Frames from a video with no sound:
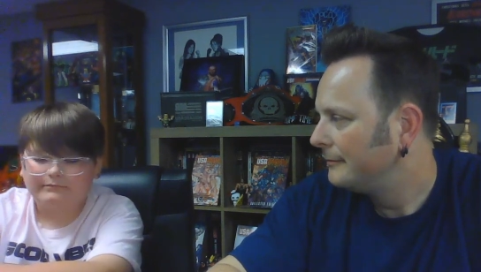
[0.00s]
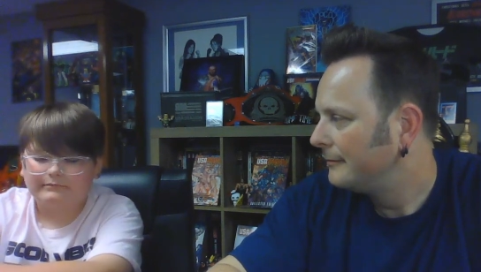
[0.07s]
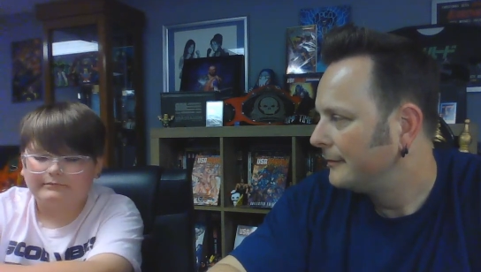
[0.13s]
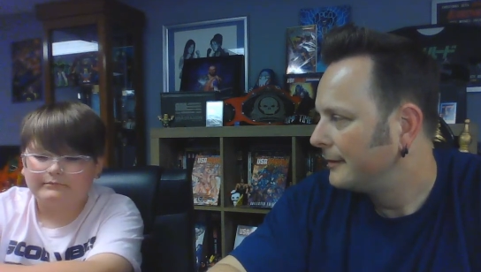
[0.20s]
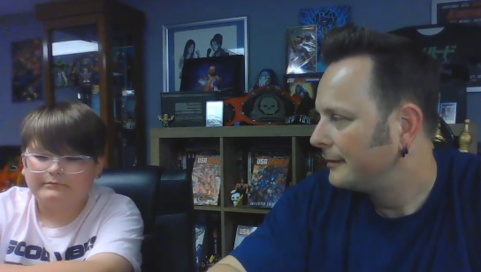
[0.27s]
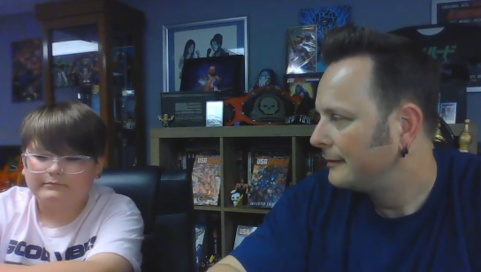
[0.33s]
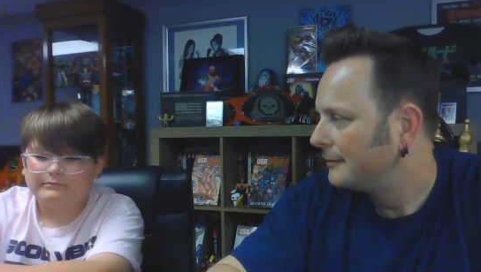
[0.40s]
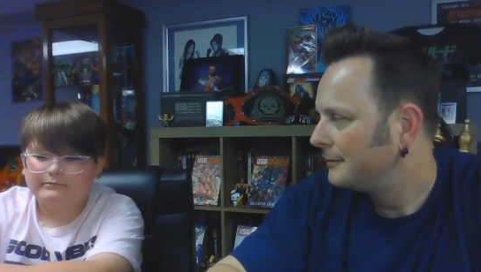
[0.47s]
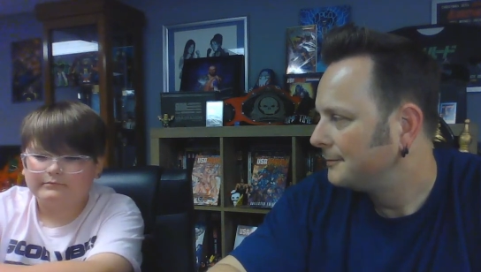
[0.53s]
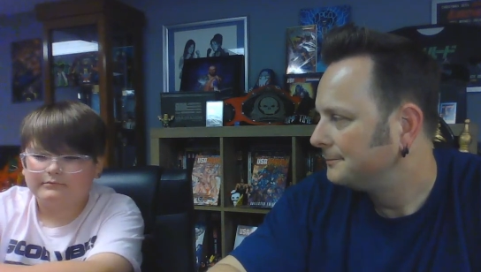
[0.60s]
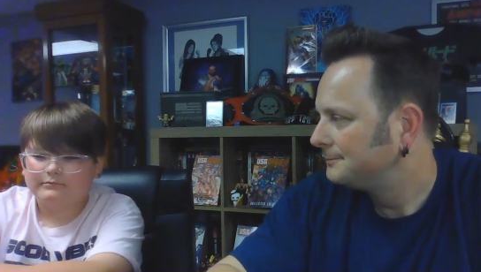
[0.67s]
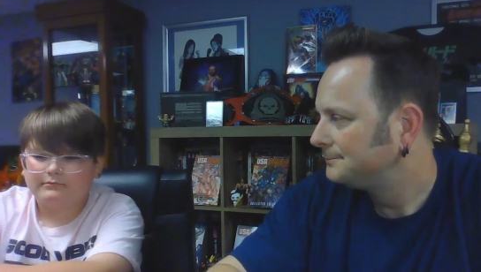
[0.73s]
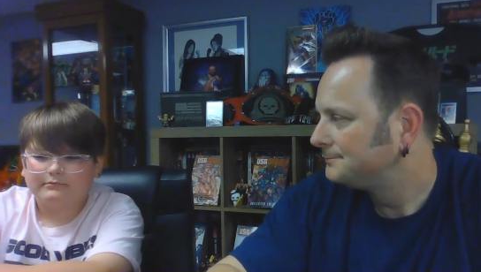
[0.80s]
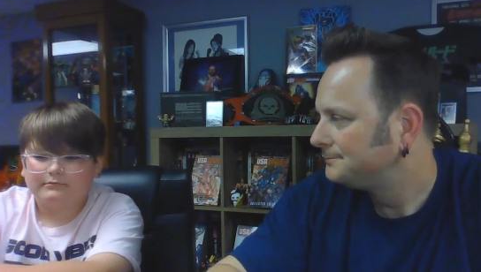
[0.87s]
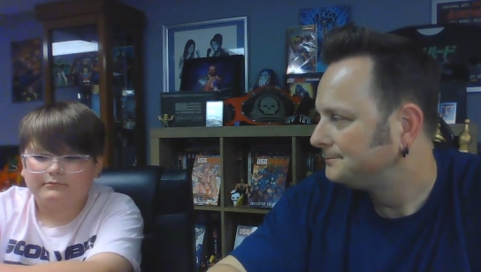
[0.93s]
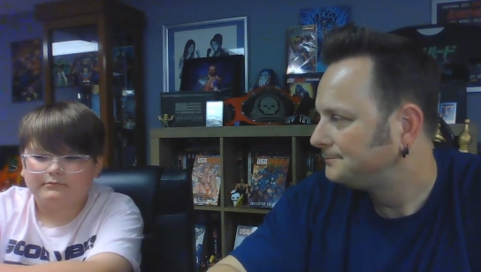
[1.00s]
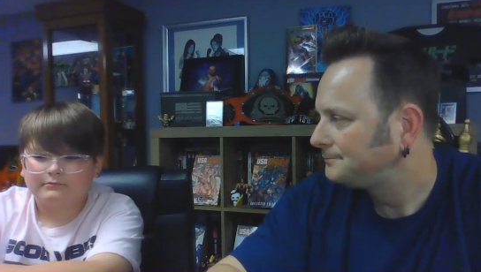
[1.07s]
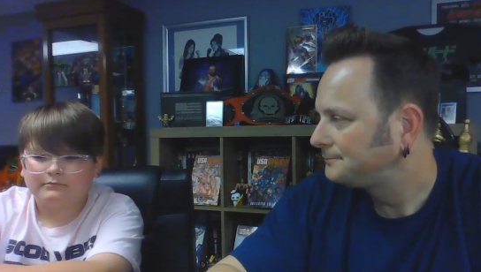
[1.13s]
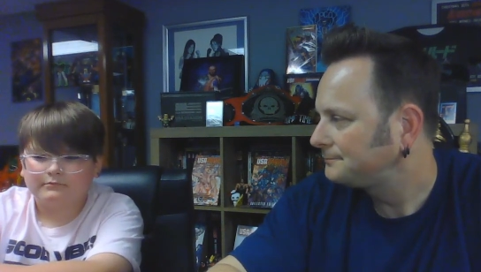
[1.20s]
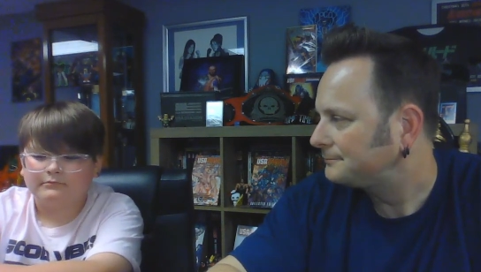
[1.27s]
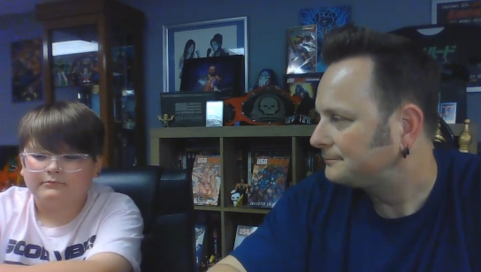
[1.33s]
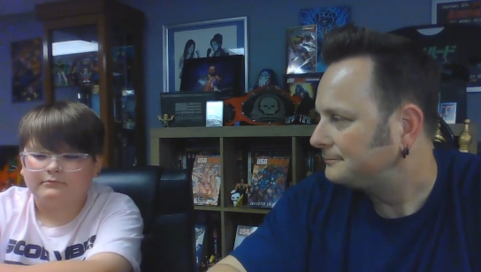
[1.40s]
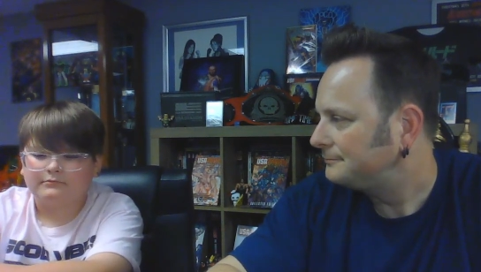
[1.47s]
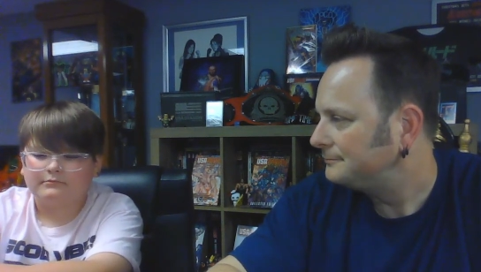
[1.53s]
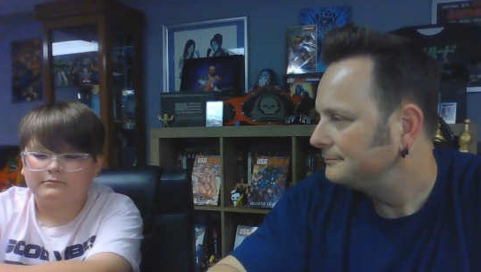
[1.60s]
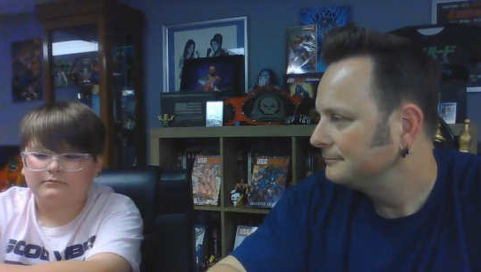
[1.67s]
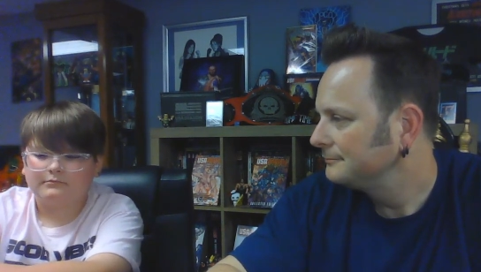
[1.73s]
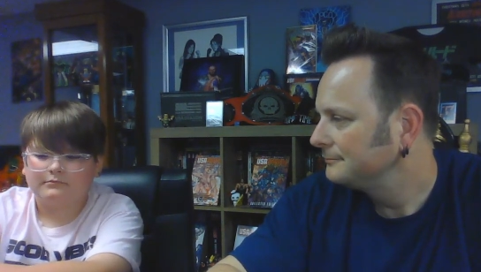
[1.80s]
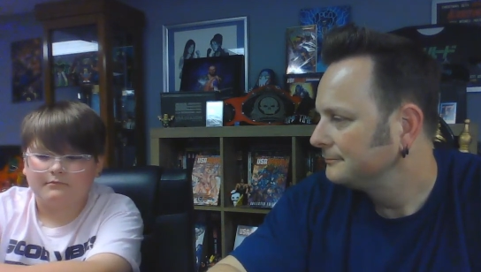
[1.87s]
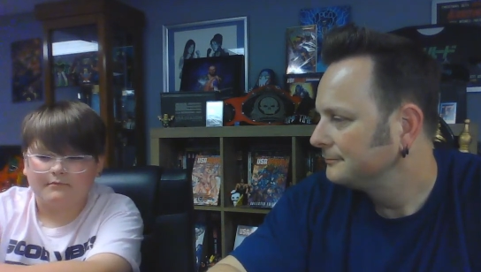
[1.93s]

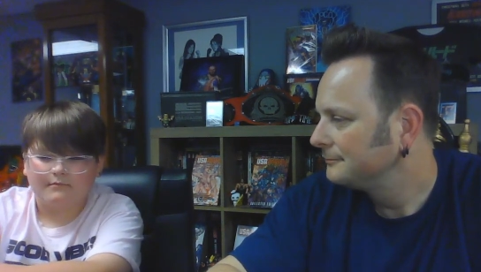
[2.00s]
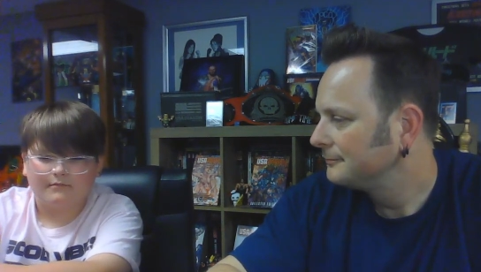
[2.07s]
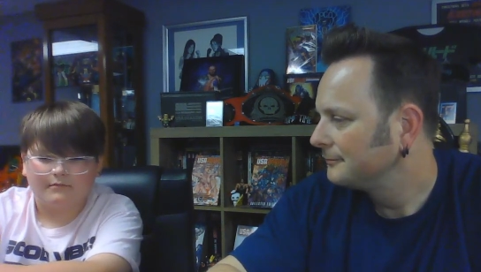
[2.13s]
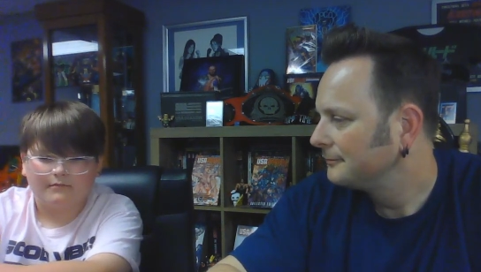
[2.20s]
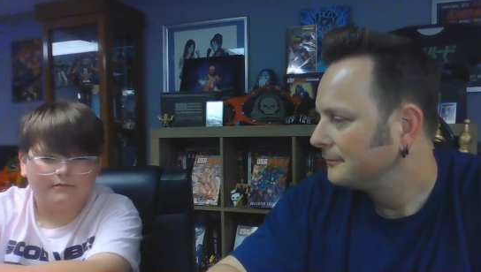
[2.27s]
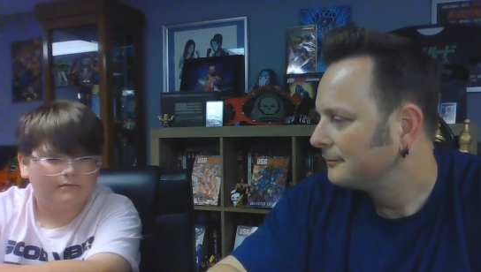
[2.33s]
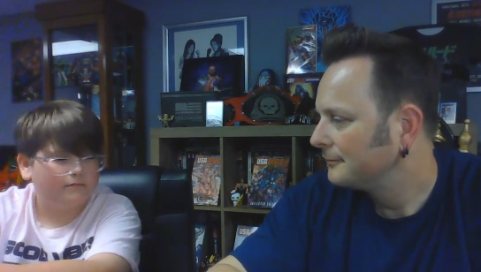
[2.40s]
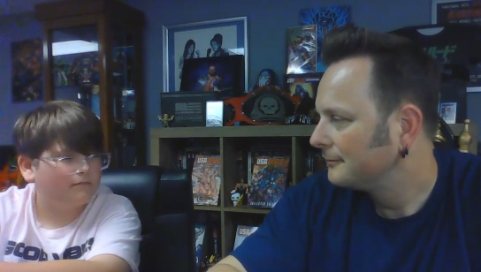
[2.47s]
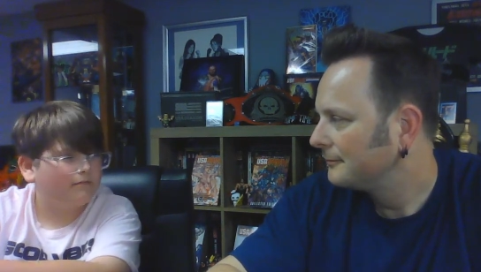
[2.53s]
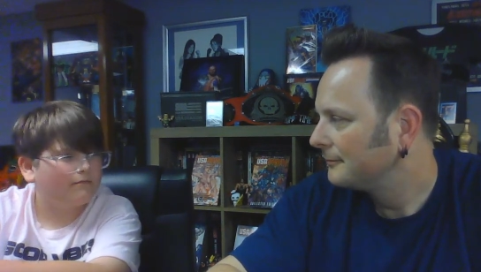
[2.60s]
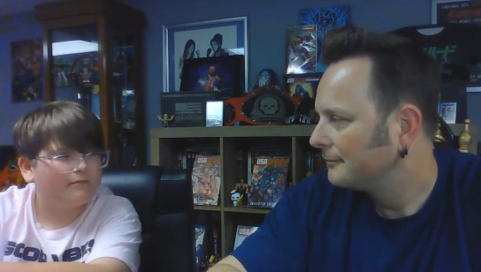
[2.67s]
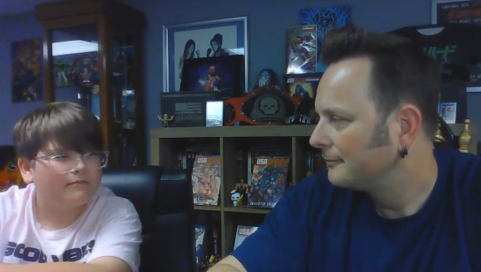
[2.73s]
Nobody speaks.